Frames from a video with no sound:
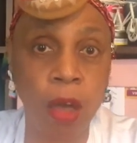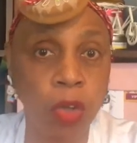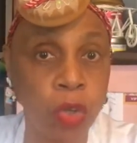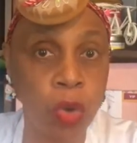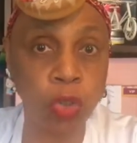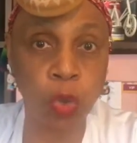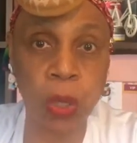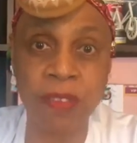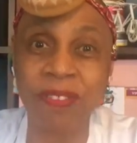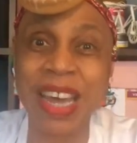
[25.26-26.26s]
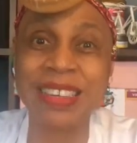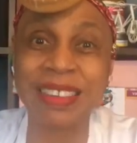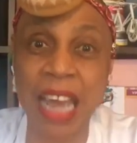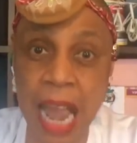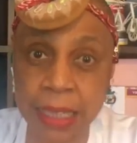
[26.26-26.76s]
You're doing a
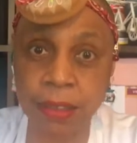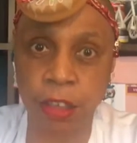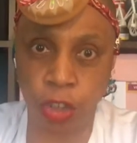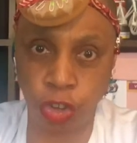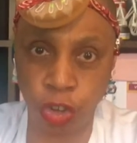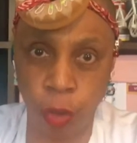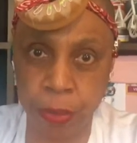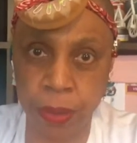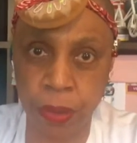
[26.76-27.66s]
fantastic job